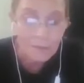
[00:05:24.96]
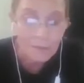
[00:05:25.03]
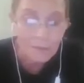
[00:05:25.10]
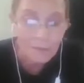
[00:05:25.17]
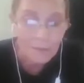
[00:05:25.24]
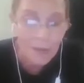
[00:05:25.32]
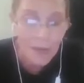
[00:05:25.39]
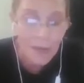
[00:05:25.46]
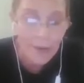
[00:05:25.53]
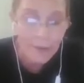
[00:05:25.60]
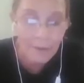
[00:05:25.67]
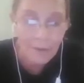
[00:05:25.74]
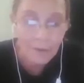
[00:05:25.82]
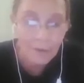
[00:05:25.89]
Yeah, I
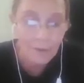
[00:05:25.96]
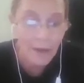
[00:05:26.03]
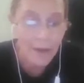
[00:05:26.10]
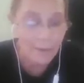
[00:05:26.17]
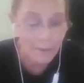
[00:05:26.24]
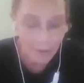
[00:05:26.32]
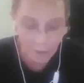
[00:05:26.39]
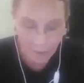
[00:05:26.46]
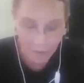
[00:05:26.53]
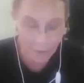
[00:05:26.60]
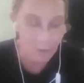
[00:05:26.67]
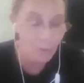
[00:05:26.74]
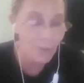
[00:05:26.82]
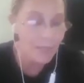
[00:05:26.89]
don't know. Either, I don't
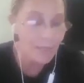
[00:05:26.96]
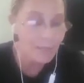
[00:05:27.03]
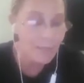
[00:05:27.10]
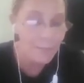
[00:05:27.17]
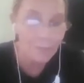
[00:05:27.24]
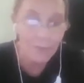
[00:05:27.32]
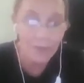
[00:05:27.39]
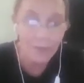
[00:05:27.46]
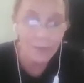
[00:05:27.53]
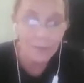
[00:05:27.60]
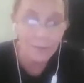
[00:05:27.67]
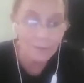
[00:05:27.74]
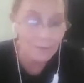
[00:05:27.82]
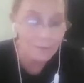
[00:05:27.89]
know what is happening.
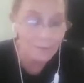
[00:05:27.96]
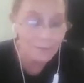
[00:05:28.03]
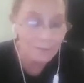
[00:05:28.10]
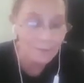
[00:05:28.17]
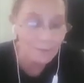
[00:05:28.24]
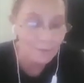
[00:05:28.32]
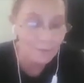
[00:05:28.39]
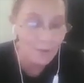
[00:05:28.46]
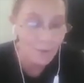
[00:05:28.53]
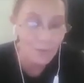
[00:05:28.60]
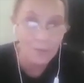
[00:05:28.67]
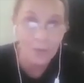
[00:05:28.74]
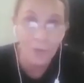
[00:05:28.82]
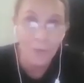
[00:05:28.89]
No,
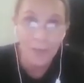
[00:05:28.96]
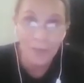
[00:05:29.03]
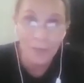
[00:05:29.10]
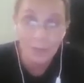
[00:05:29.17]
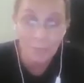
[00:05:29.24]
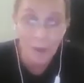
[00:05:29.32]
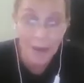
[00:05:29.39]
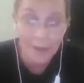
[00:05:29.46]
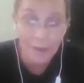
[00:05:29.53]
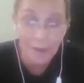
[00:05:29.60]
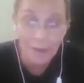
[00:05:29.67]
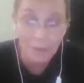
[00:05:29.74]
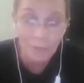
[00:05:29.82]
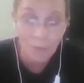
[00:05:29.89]
is no one inspired
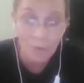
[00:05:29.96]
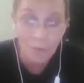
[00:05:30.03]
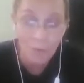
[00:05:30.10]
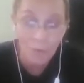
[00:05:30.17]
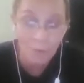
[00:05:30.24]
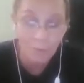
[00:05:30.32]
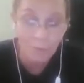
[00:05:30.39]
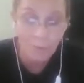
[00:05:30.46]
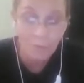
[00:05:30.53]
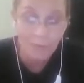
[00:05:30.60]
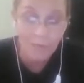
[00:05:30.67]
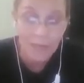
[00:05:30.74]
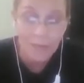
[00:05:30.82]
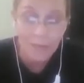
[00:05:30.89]
anymore or
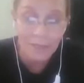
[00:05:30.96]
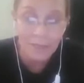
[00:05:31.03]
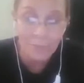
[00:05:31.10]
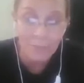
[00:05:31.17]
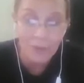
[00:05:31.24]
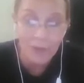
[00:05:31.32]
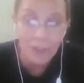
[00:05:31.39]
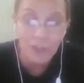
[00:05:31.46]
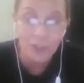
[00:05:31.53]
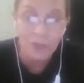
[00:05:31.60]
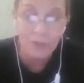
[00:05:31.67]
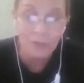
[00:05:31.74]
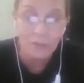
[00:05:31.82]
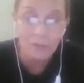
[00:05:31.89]
feeling
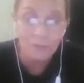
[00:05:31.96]
inspirational?